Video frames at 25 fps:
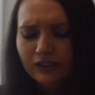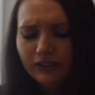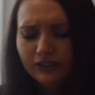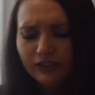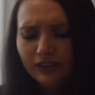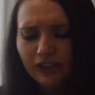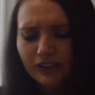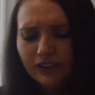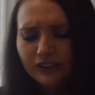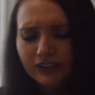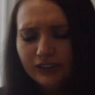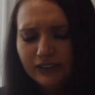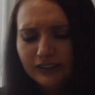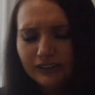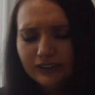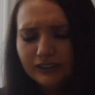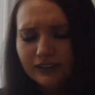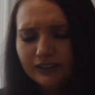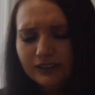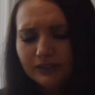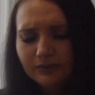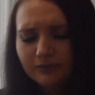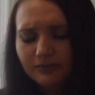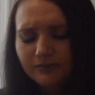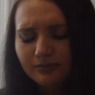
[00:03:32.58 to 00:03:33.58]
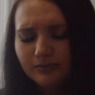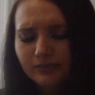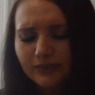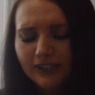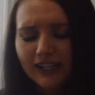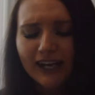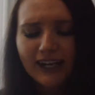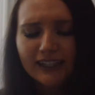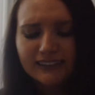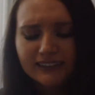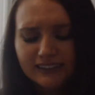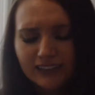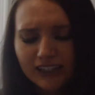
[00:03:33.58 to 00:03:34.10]
not his
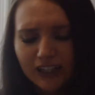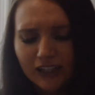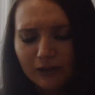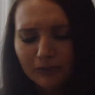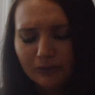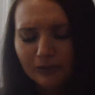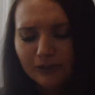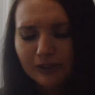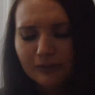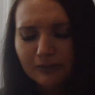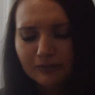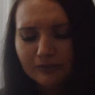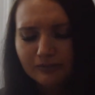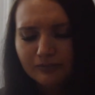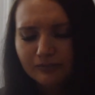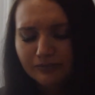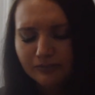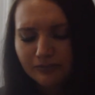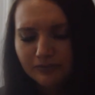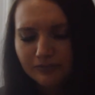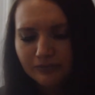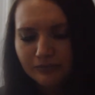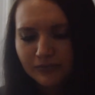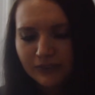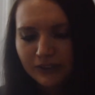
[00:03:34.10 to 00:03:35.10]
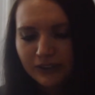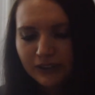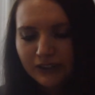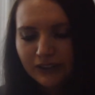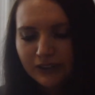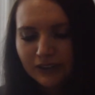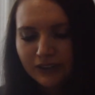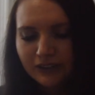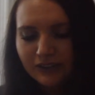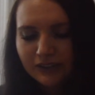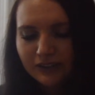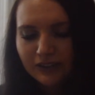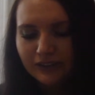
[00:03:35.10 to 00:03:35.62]
last album,
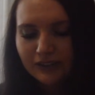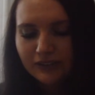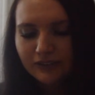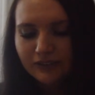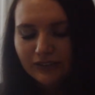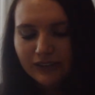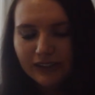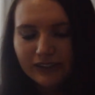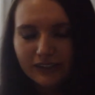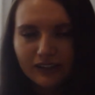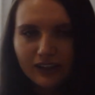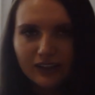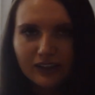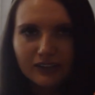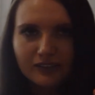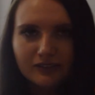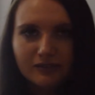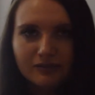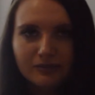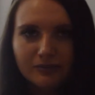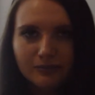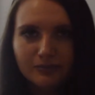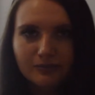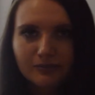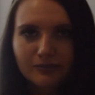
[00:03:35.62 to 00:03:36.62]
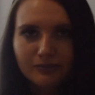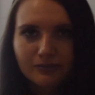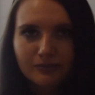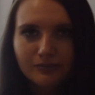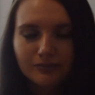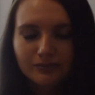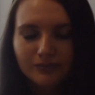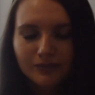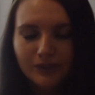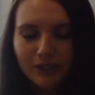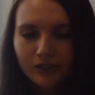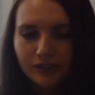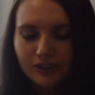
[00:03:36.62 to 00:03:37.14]
like not
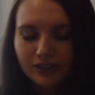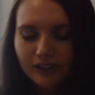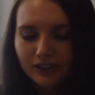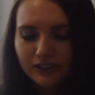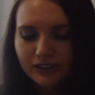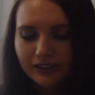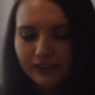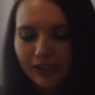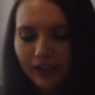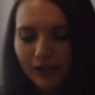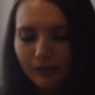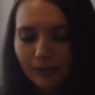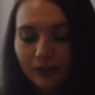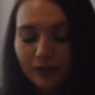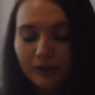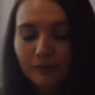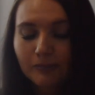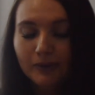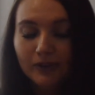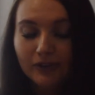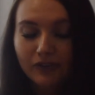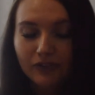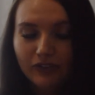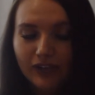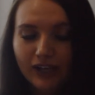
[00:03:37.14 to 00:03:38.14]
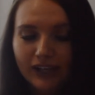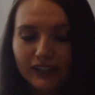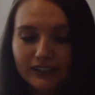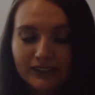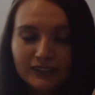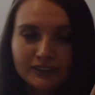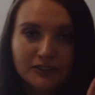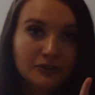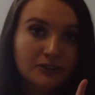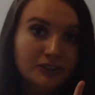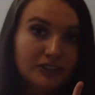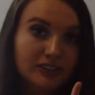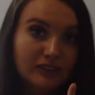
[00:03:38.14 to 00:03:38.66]
Hotel Diablo, but that
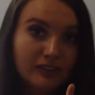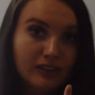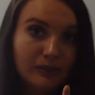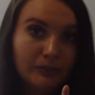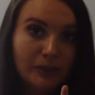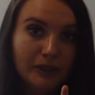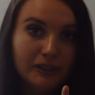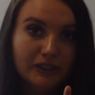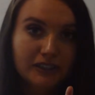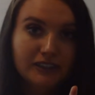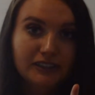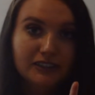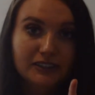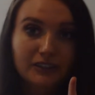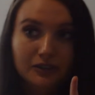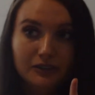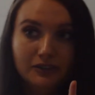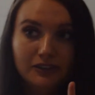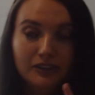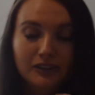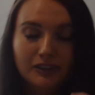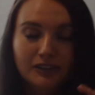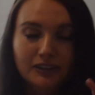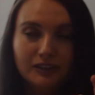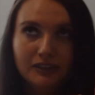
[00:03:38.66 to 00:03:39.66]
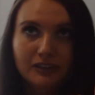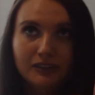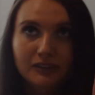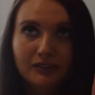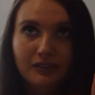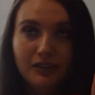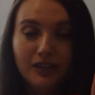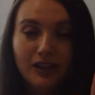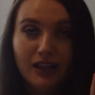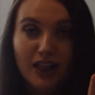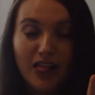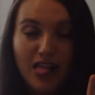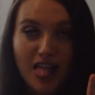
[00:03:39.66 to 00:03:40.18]
is also on my list. Hotel
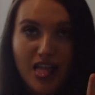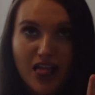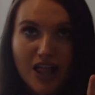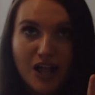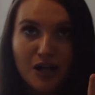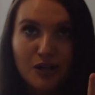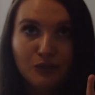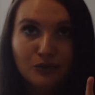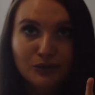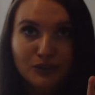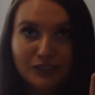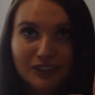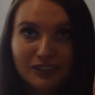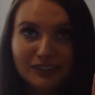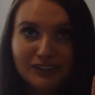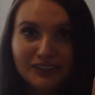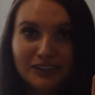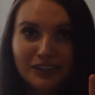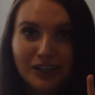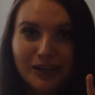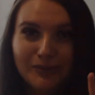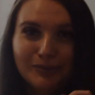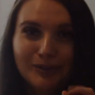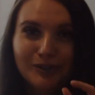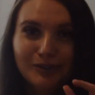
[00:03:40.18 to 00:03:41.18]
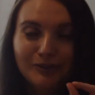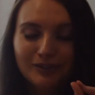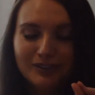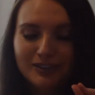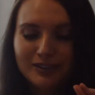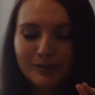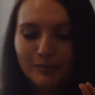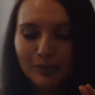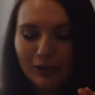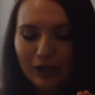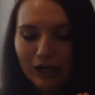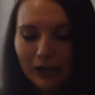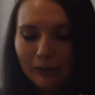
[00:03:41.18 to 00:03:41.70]
Diablo is
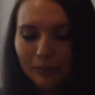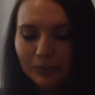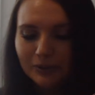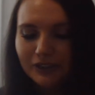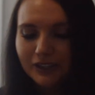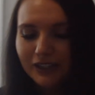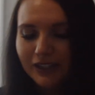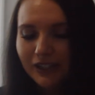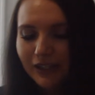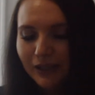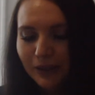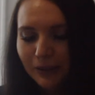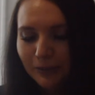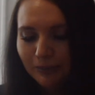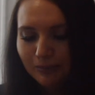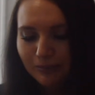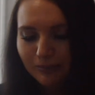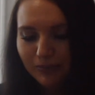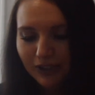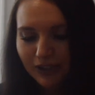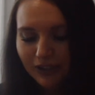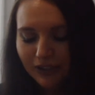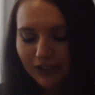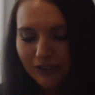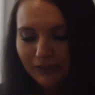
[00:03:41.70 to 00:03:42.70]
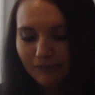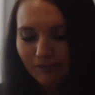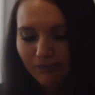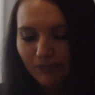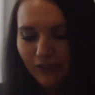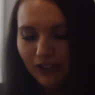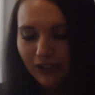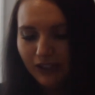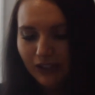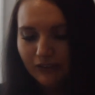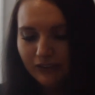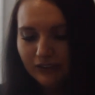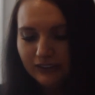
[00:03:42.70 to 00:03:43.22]
a bop, but,
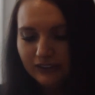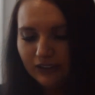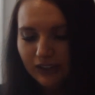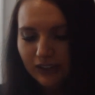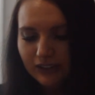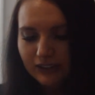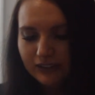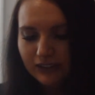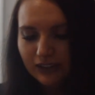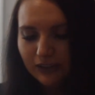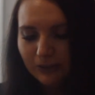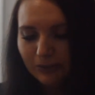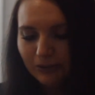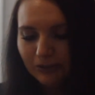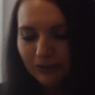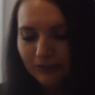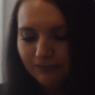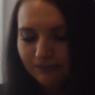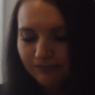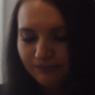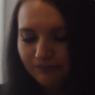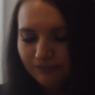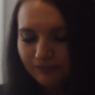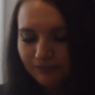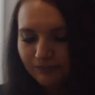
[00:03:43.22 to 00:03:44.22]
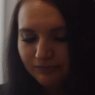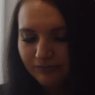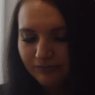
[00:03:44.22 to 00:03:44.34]
I have his last album